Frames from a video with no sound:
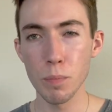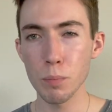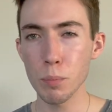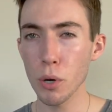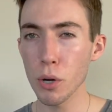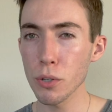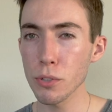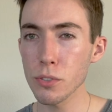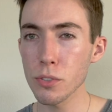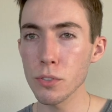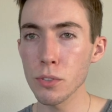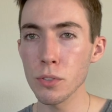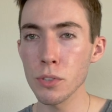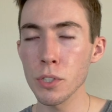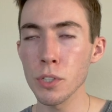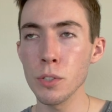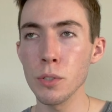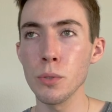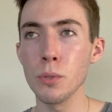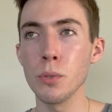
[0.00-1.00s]

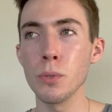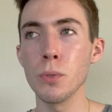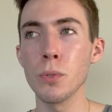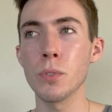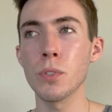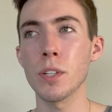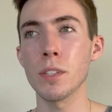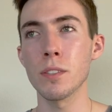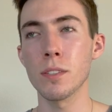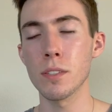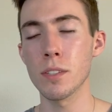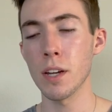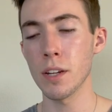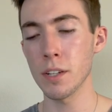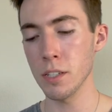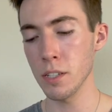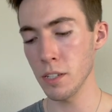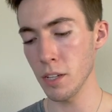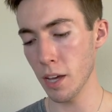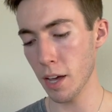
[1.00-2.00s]
personally use and
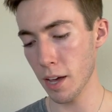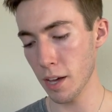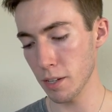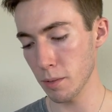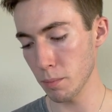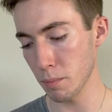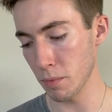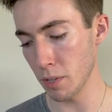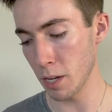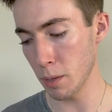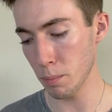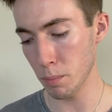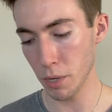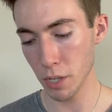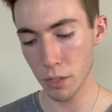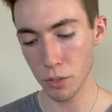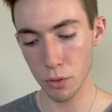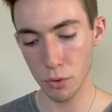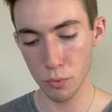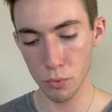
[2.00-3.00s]
study and
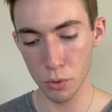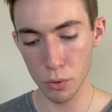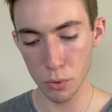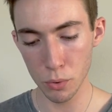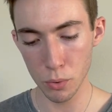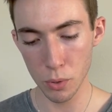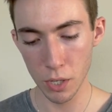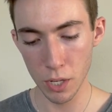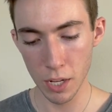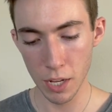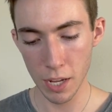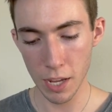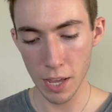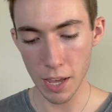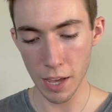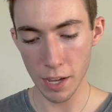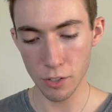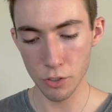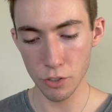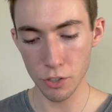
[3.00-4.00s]
nitpick through
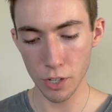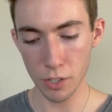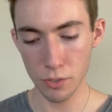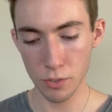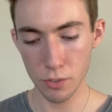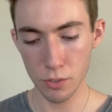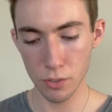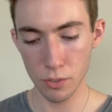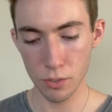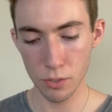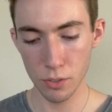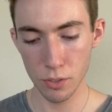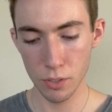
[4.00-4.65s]
and just